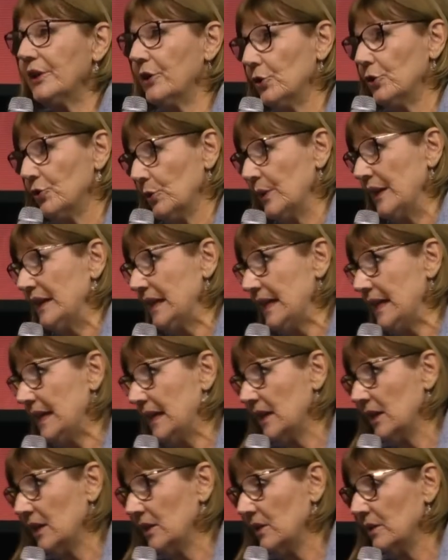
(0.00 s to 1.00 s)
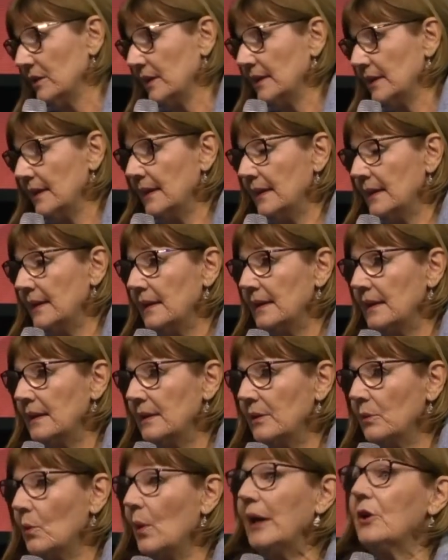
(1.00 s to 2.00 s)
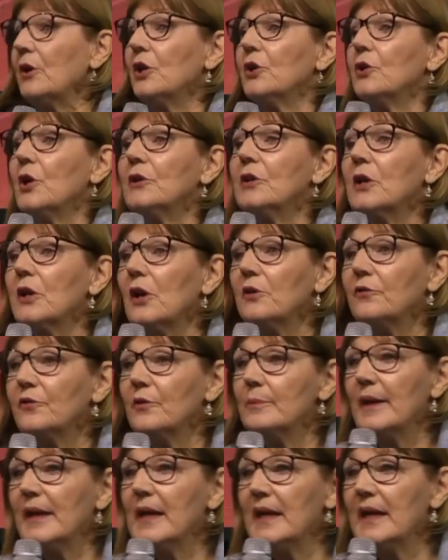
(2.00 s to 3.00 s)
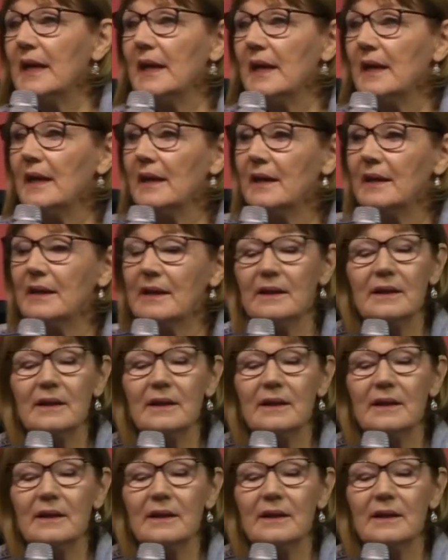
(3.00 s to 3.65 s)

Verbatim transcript: are you doing now? Where are you going to go from here?